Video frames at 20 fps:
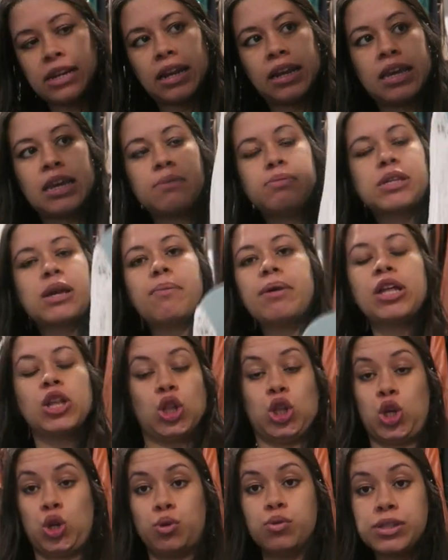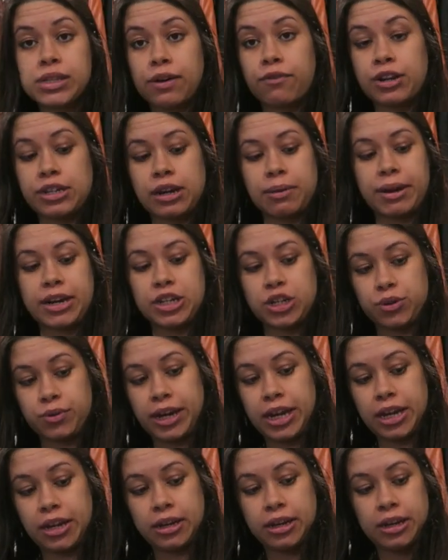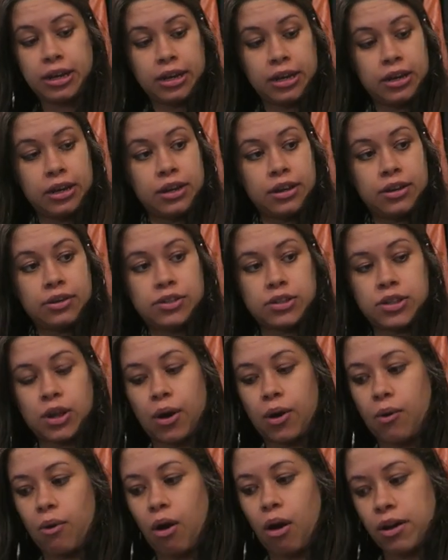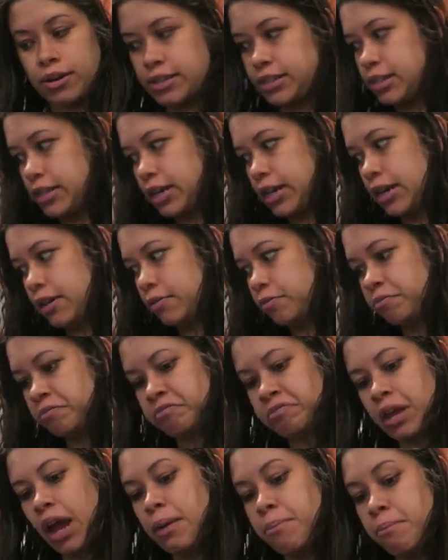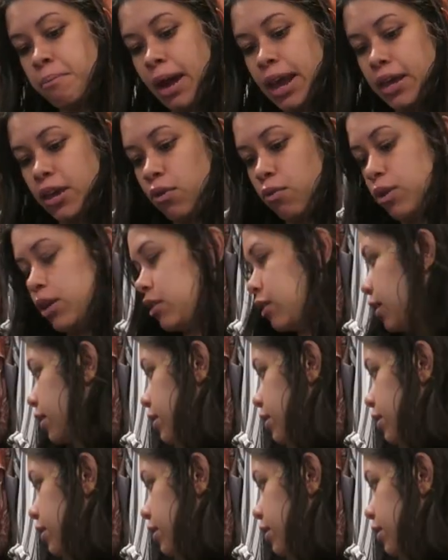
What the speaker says: and it keeps coming loose every time I do it. So honestly, I might get rid of